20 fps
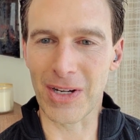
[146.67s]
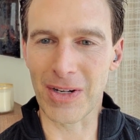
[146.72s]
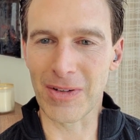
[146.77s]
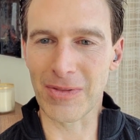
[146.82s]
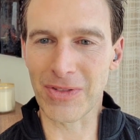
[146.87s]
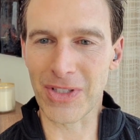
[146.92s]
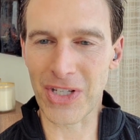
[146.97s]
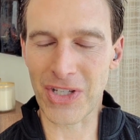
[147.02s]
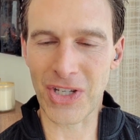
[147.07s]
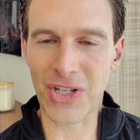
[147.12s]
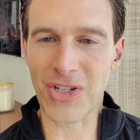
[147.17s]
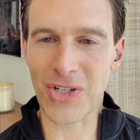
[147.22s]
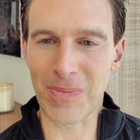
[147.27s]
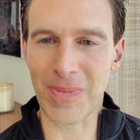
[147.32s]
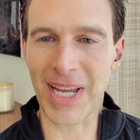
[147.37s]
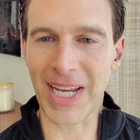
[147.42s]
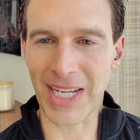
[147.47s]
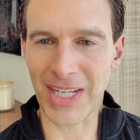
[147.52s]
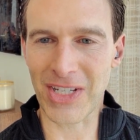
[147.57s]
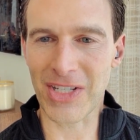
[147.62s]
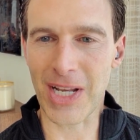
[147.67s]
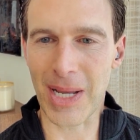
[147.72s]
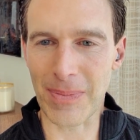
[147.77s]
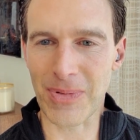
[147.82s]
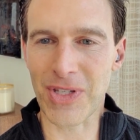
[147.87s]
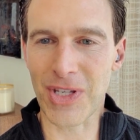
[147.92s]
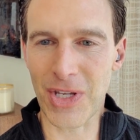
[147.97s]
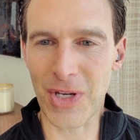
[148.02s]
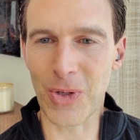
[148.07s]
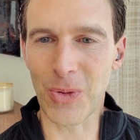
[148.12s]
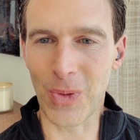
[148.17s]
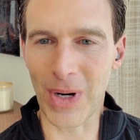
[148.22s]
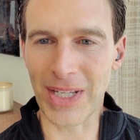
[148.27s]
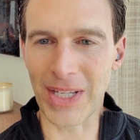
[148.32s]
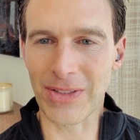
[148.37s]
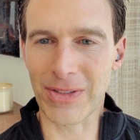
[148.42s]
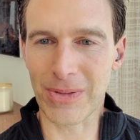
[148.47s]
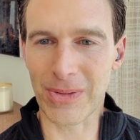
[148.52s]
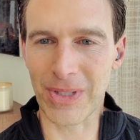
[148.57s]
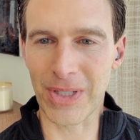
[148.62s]
of decision-making steps that you
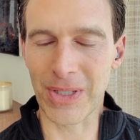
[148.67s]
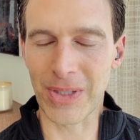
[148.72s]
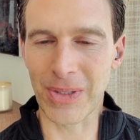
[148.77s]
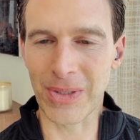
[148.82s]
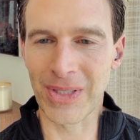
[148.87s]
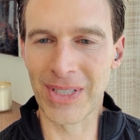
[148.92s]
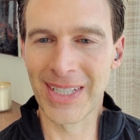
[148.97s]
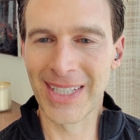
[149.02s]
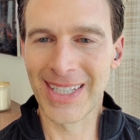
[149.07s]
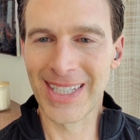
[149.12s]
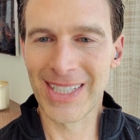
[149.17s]
went through